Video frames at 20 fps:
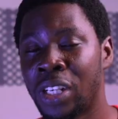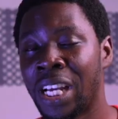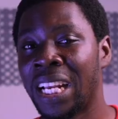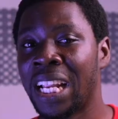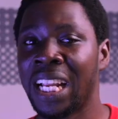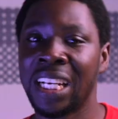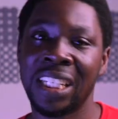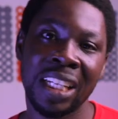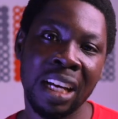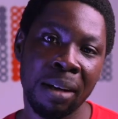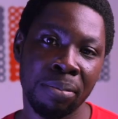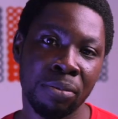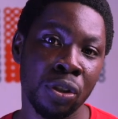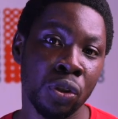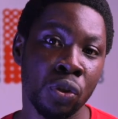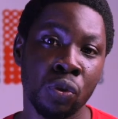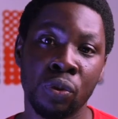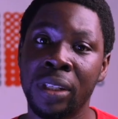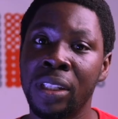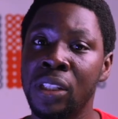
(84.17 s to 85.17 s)
can adapt
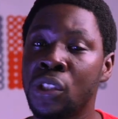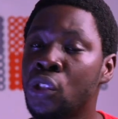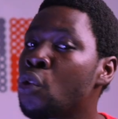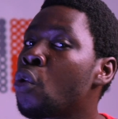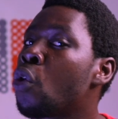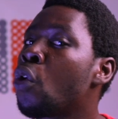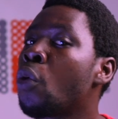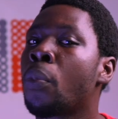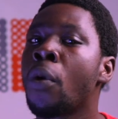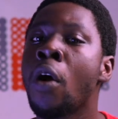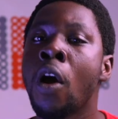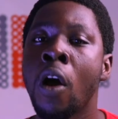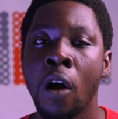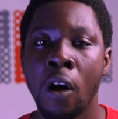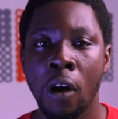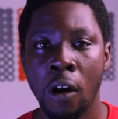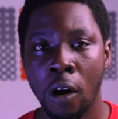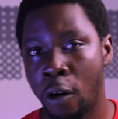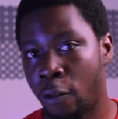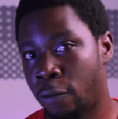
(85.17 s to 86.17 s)
it to any scope
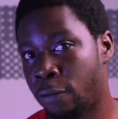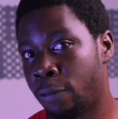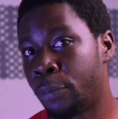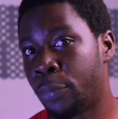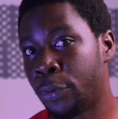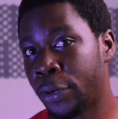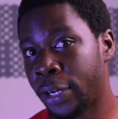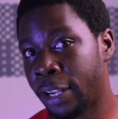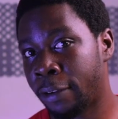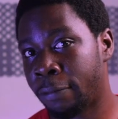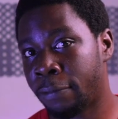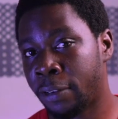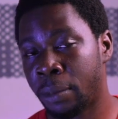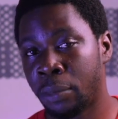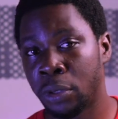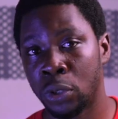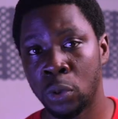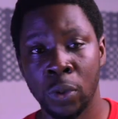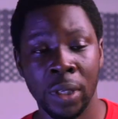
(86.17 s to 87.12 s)
of broiler farming,